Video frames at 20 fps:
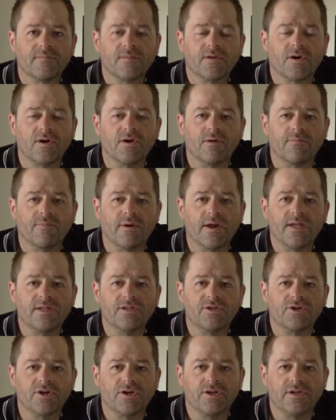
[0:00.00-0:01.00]
got your
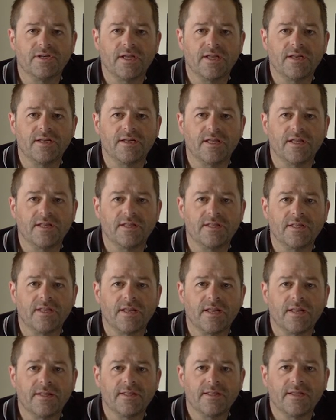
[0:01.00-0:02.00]
brain tuned in
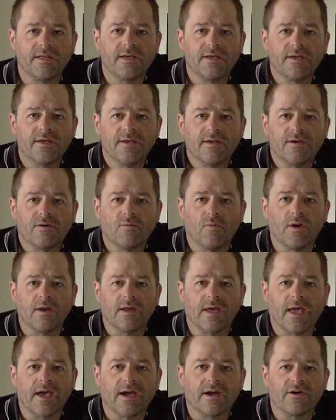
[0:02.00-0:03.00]
and want
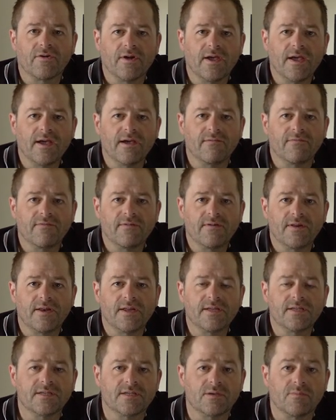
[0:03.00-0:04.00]
to get creative. And
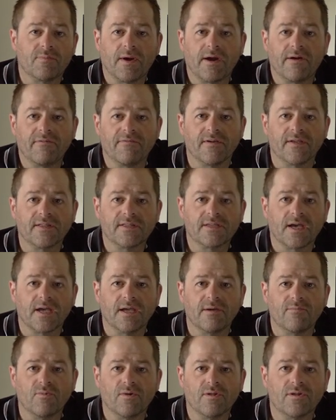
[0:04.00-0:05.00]
this is a perfect
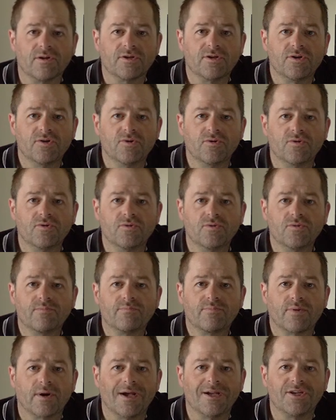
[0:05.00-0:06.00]
time where there's no
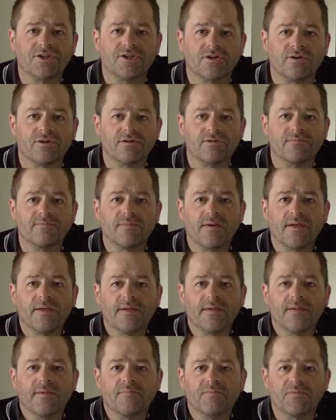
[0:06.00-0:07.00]
pressure
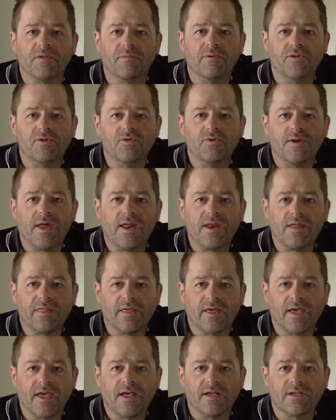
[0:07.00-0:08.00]
to be doing
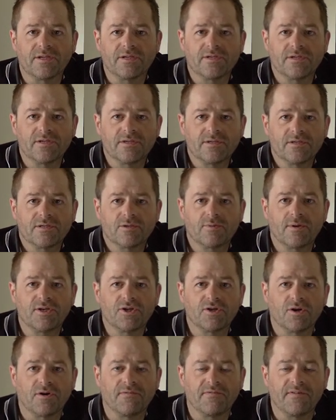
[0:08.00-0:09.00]
anything else.
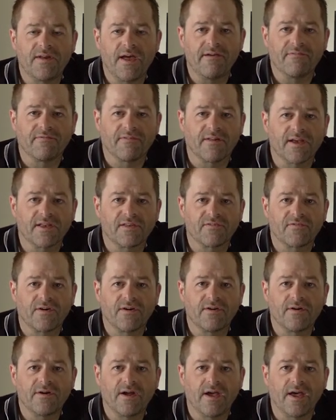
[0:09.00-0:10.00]
Switch off Netflix
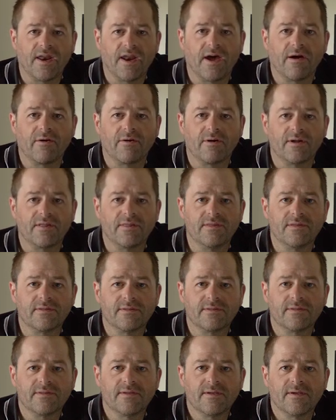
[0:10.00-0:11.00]
for an hour and
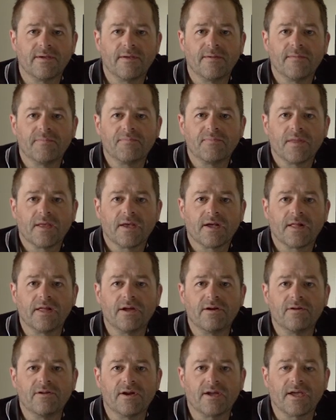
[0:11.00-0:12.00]

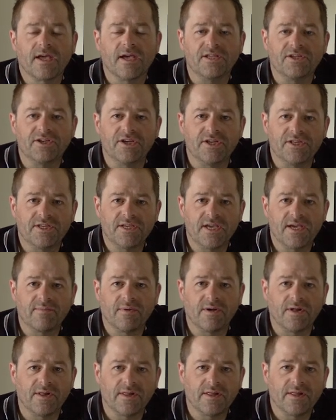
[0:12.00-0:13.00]
clear your kitchen
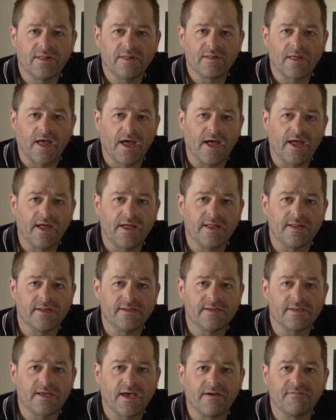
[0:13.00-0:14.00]
table
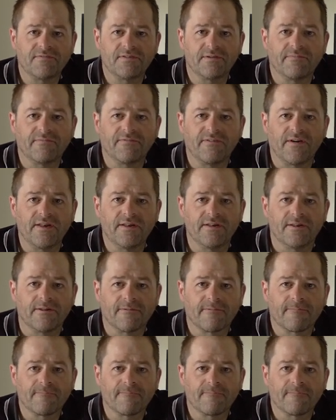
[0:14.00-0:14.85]
and have some fun.